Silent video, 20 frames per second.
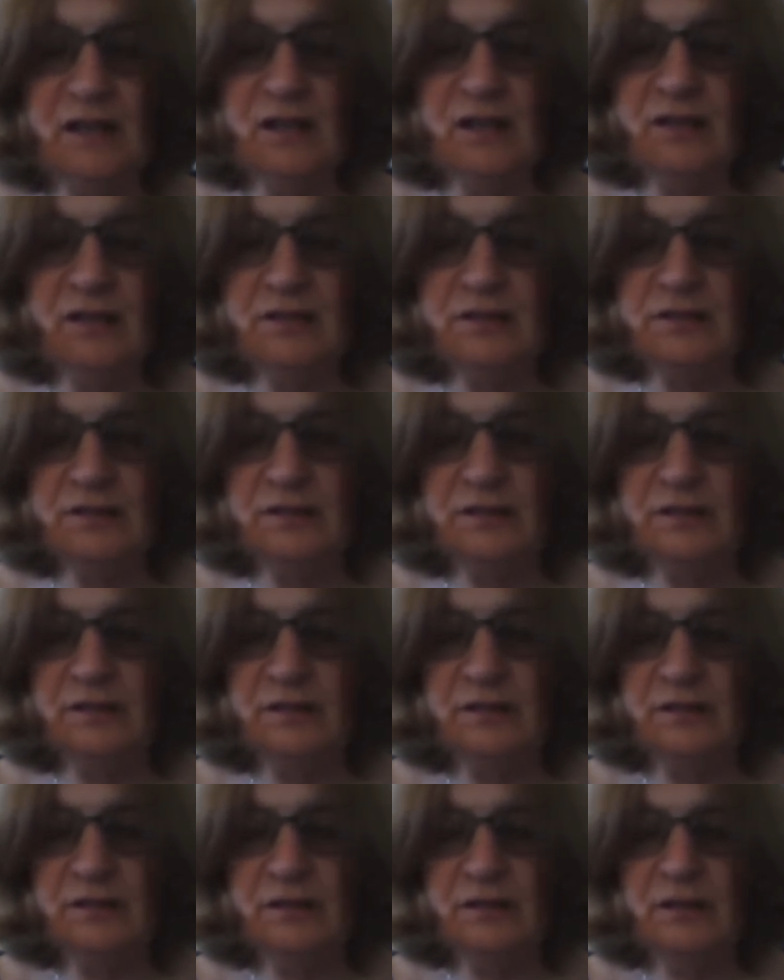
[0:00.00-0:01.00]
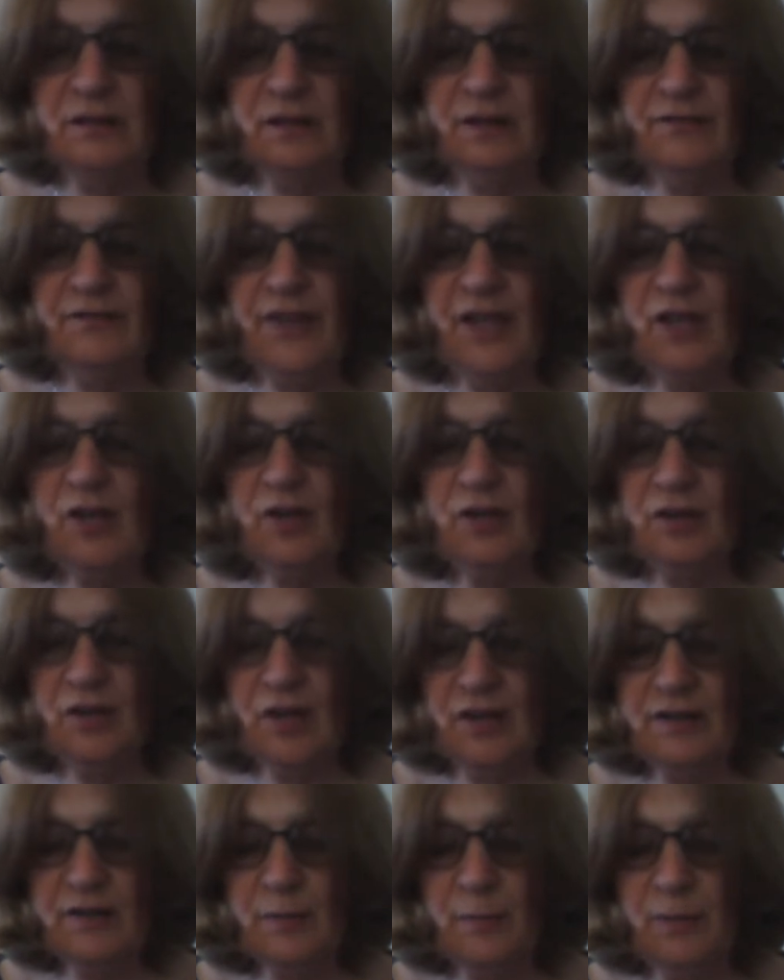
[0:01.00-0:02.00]
learn. They are
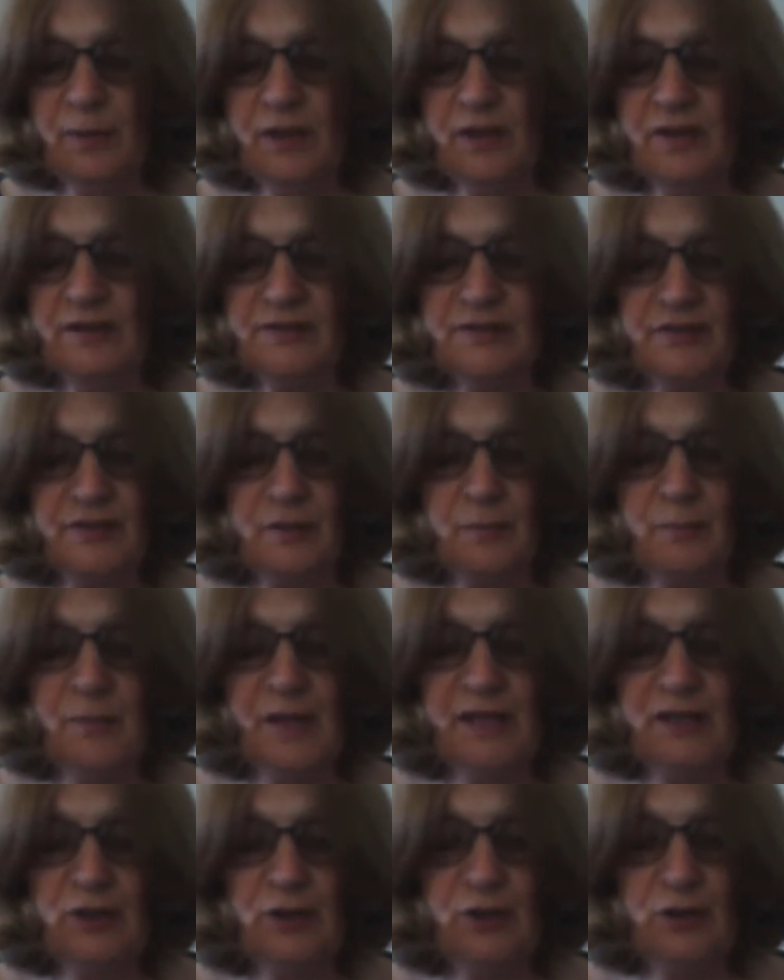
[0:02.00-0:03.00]
like the plants that made